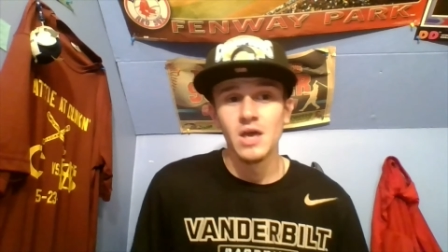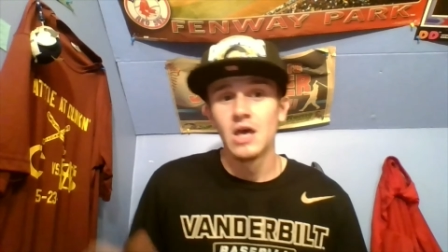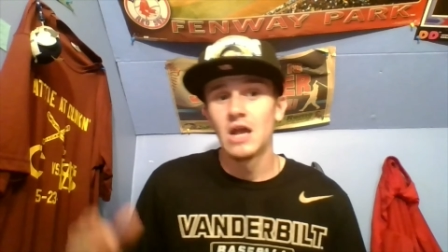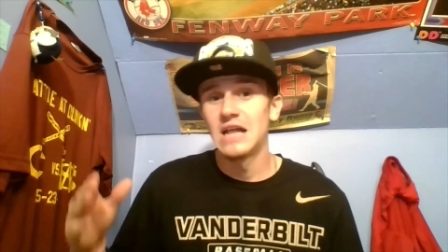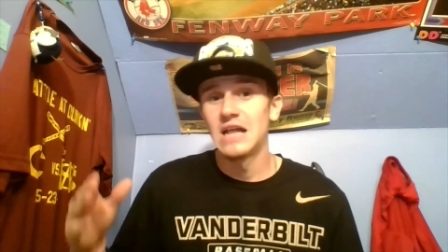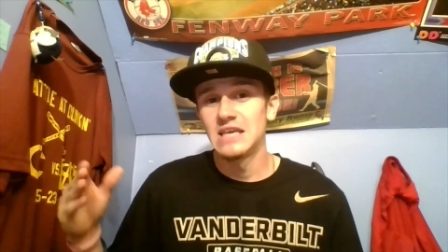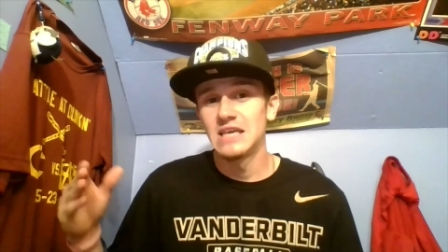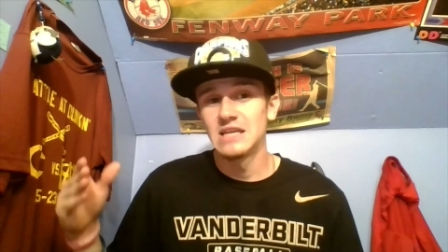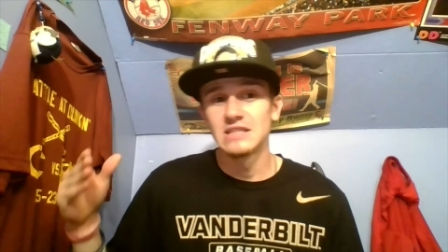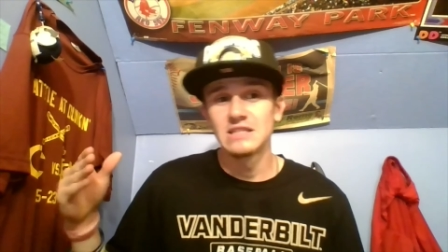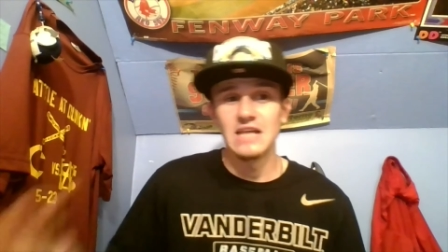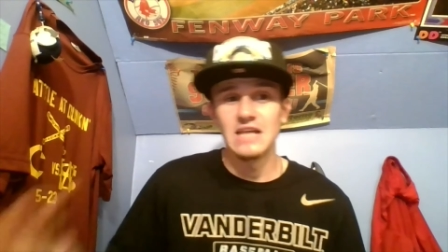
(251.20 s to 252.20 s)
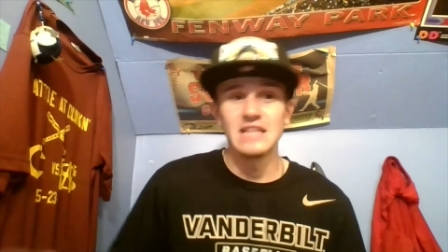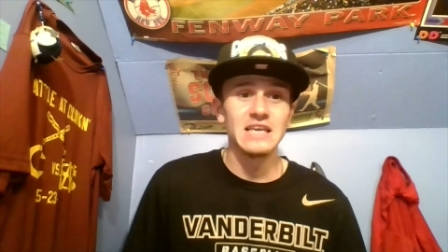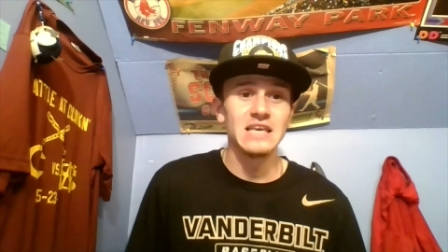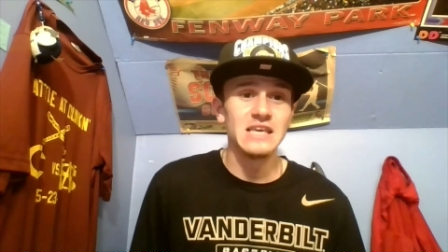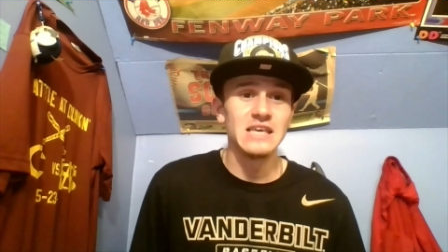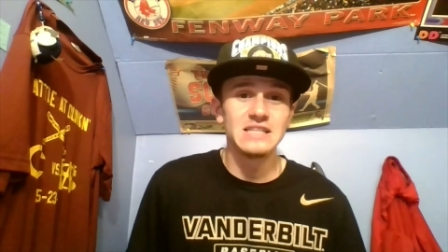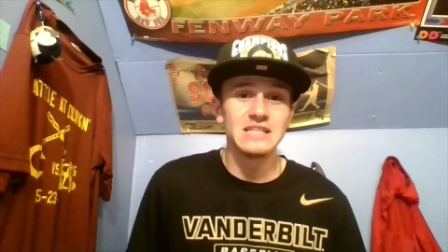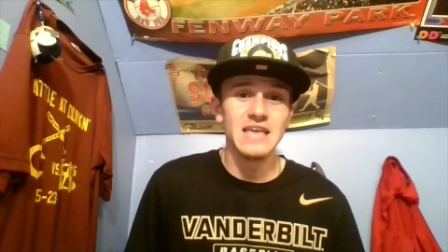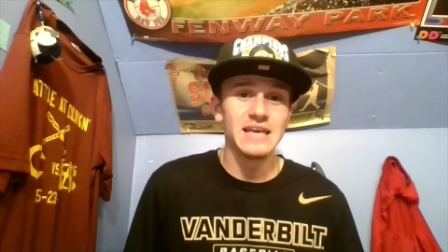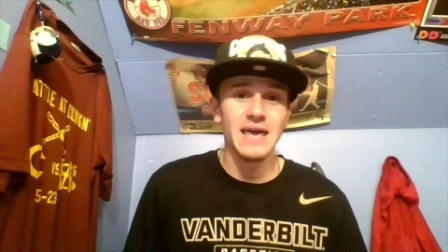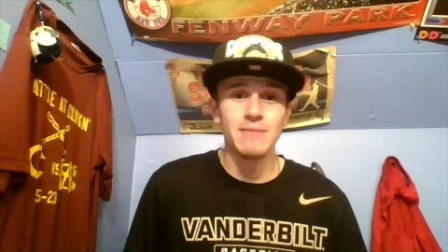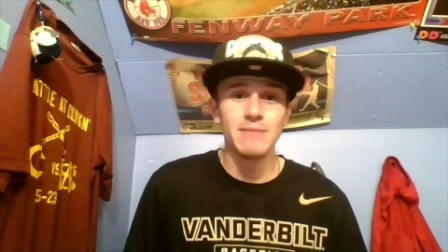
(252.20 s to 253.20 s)
and I think that the Heat
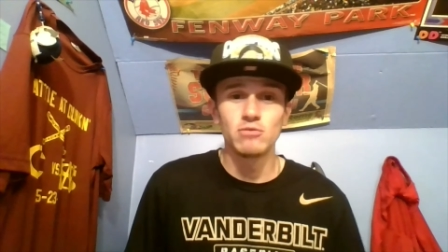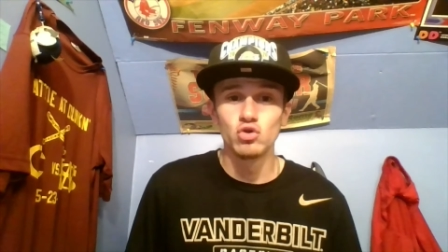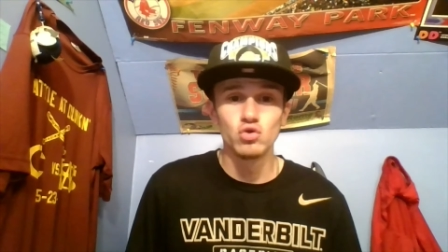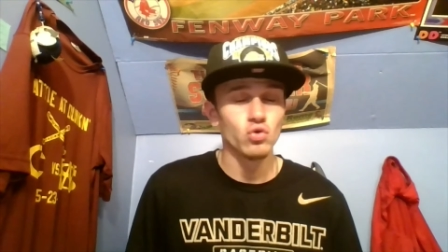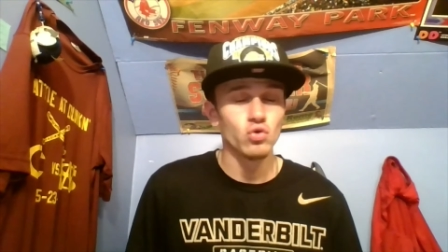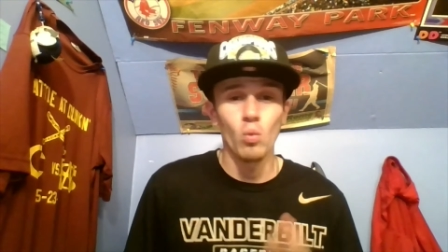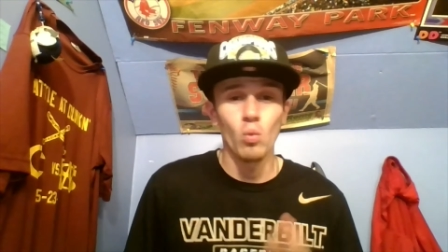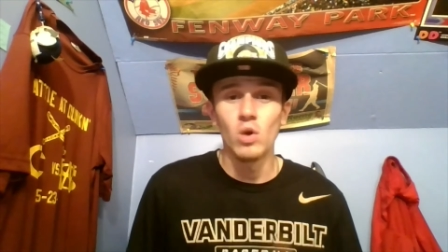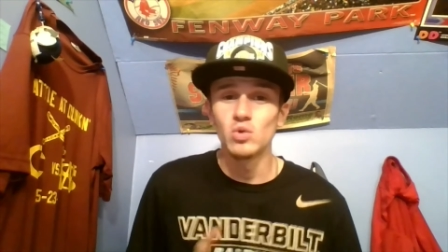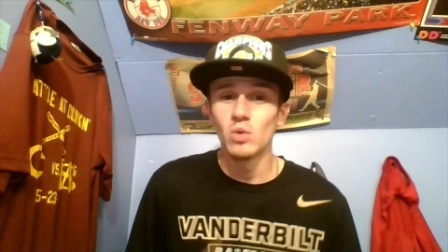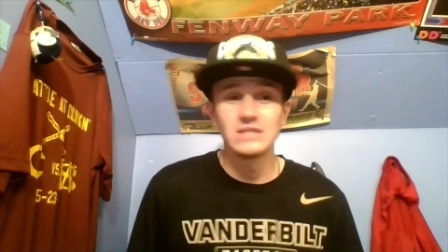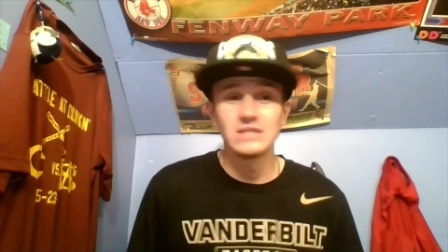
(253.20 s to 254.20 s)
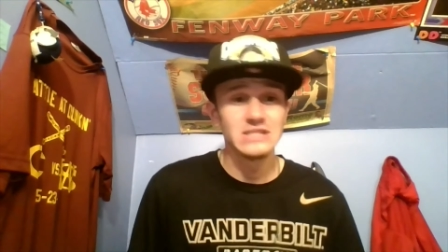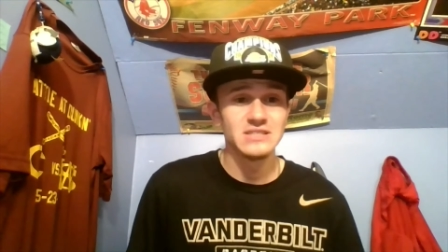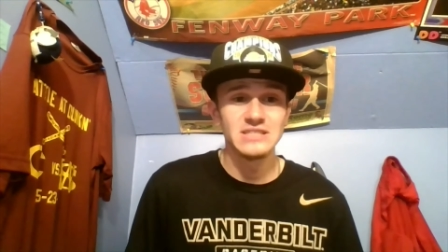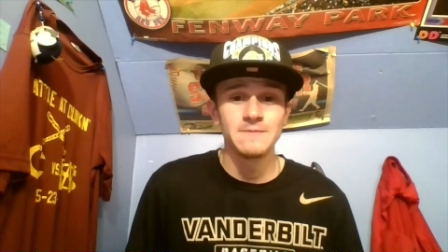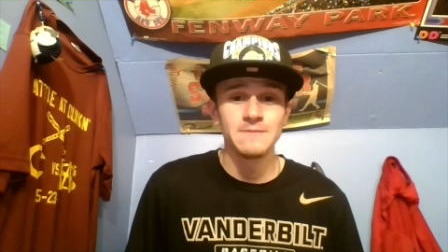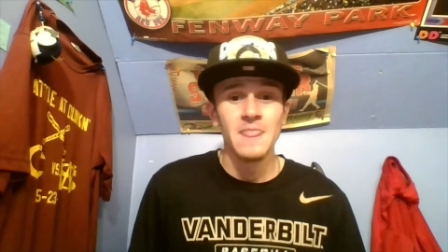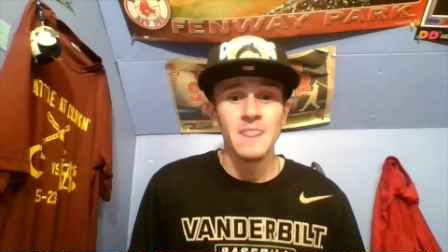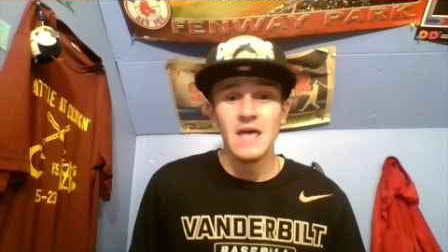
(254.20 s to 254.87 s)
take game 2, so it's a 1-1 series,